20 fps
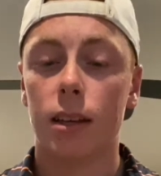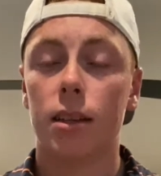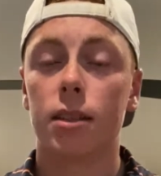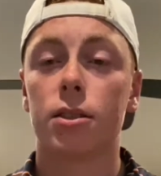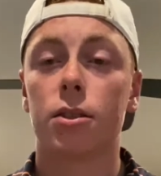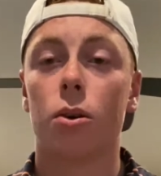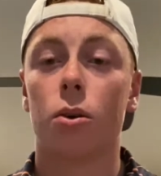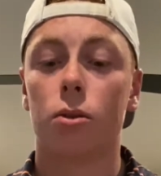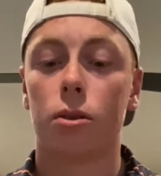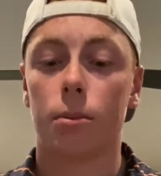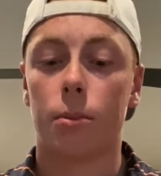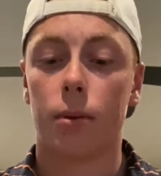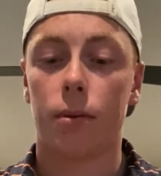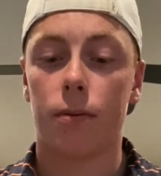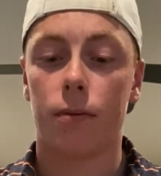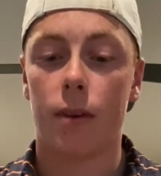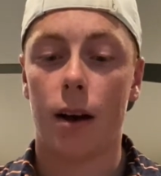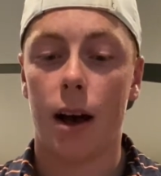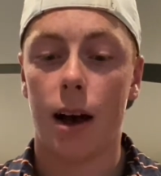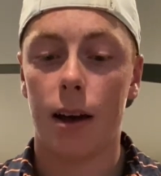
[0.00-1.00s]
It's hole number
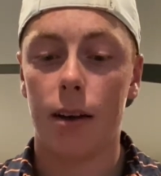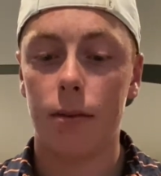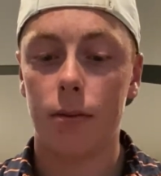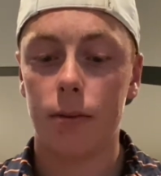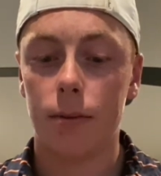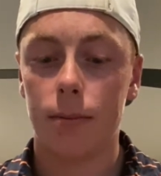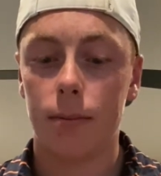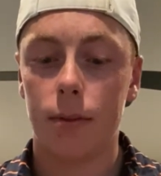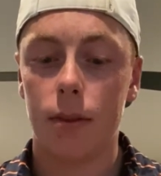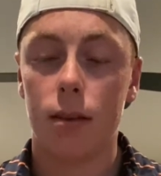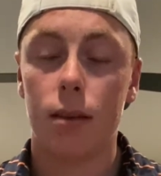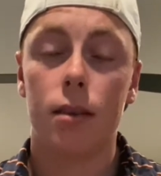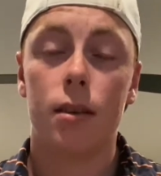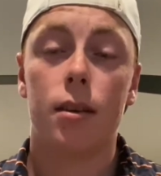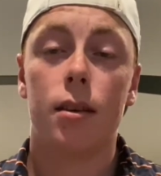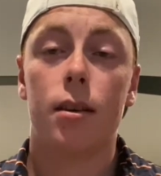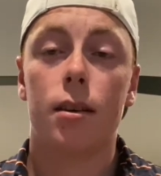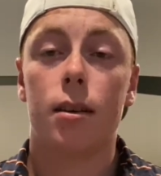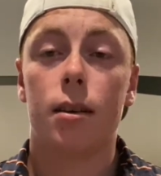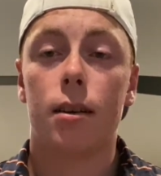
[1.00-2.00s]
5.
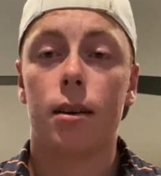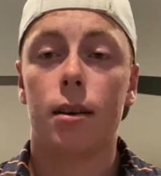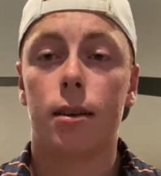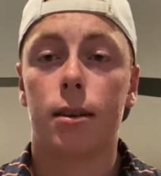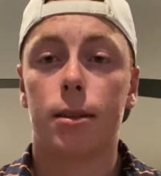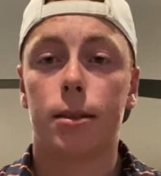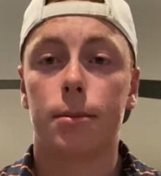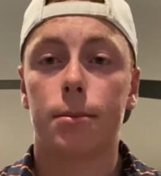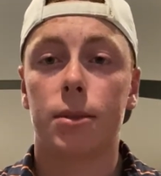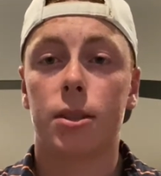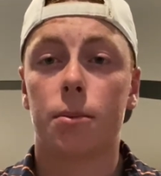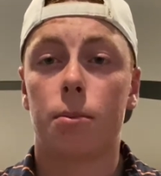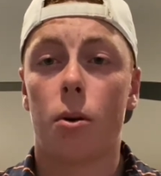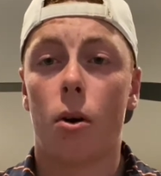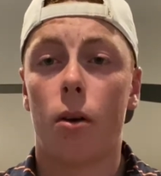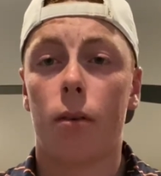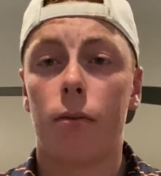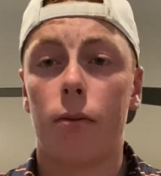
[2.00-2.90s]
It's a par